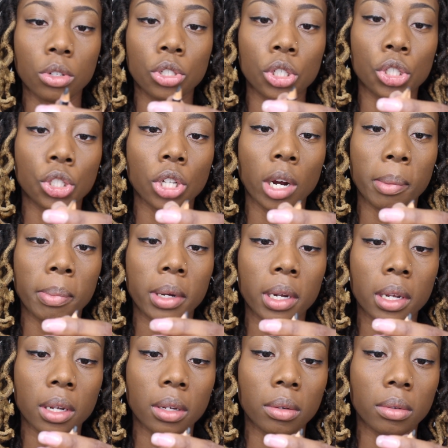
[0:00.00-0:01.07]
You just sharpen
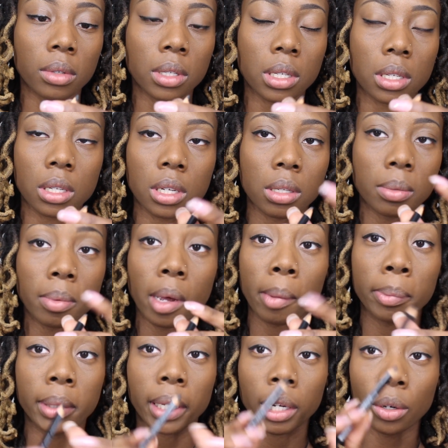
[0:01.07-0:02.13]
it. This is just a
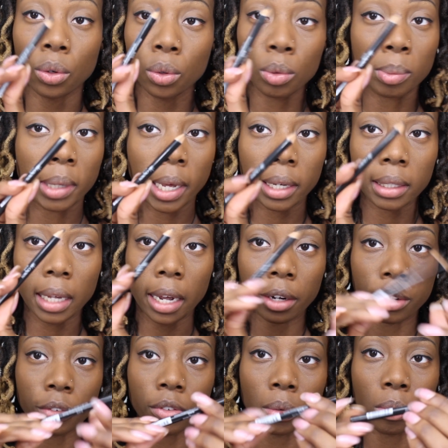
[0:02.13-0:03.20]
plain old black
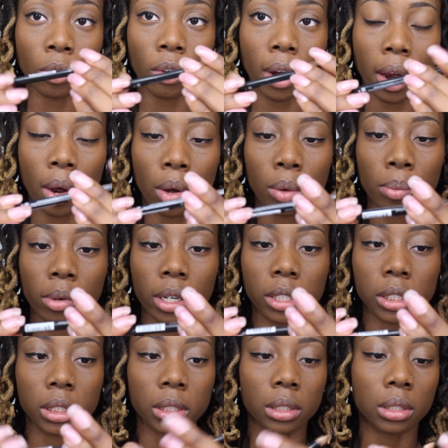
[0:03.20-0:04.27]
liner from Crown
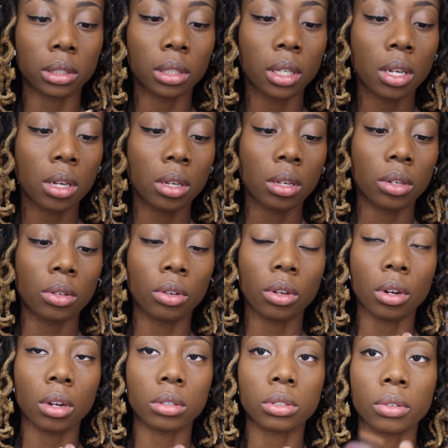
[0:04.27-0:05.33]
brushes. You
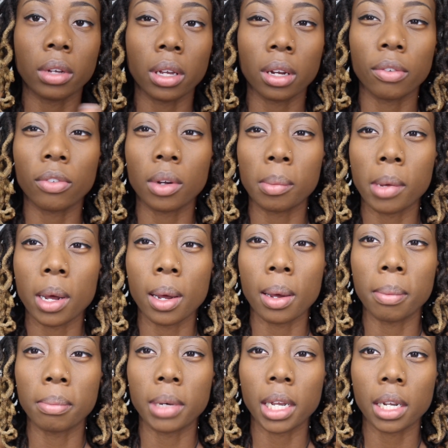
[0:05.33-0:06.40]
can also get it from
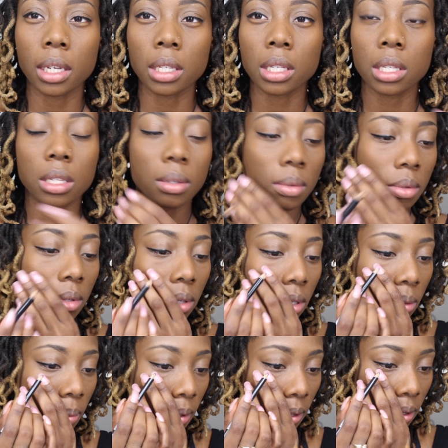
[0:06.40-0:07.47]
NYX
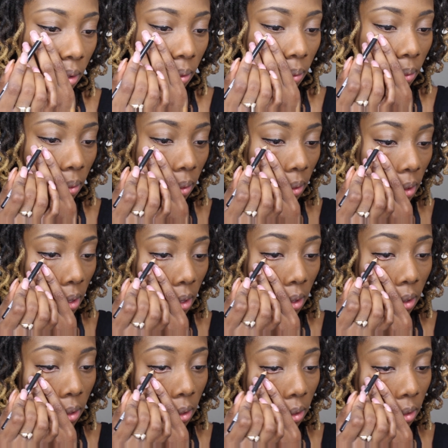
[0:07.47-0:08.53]
as well.
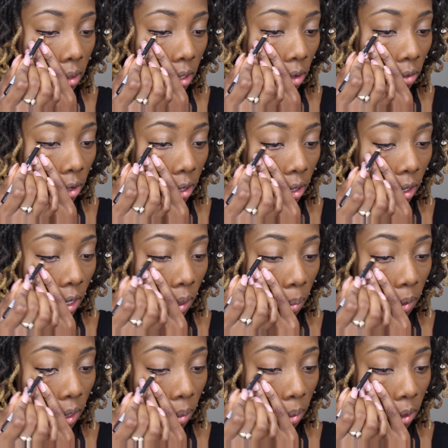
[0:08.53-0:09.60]
Several other
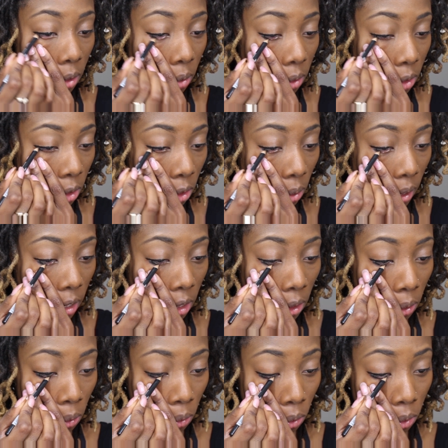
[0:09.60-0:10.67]
companies, but those two I
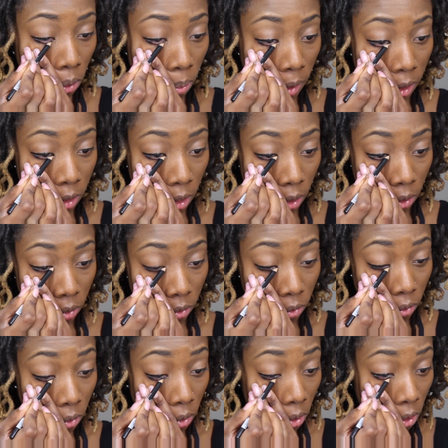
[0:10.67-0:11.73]
use myself.
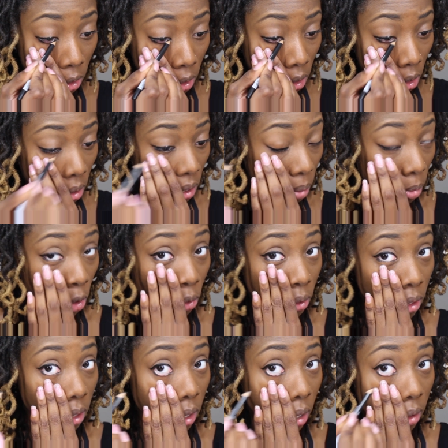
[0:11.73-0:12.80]
I'm
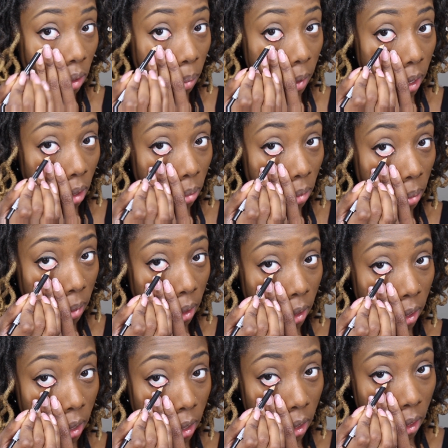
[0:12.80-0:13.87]
holding down the bottom of
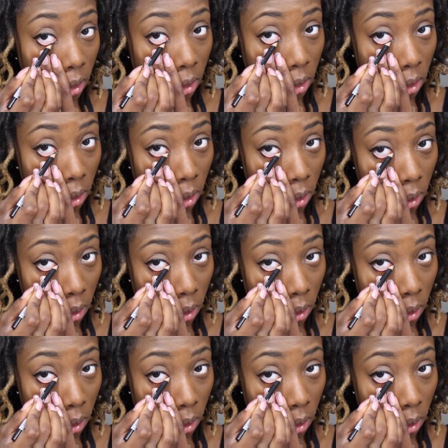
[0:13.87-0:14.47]
my lash